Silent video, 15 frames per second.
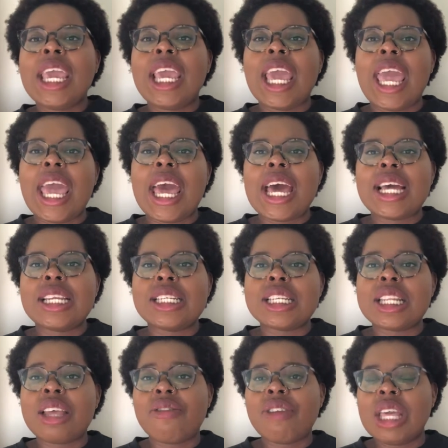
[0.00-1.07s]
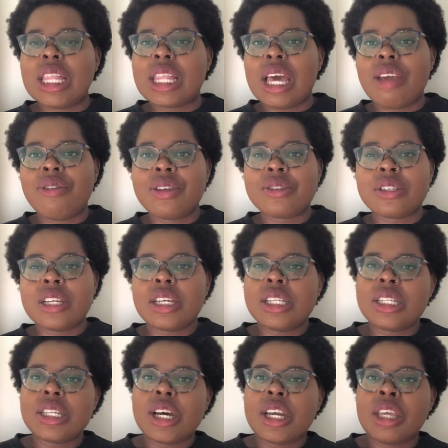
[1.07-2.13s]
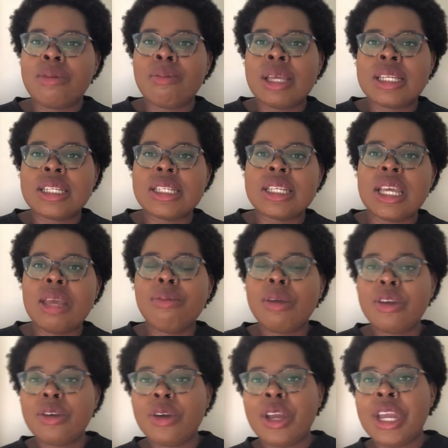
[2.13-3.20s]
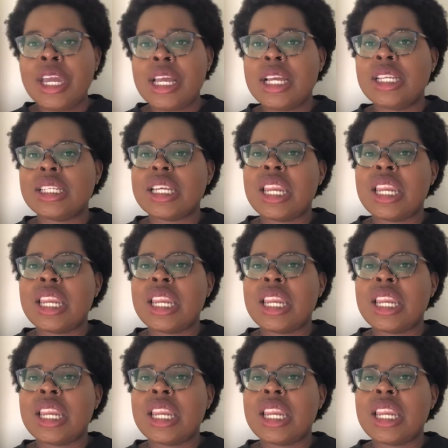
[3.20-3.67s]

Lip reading: and living life as an undocumented immigrant.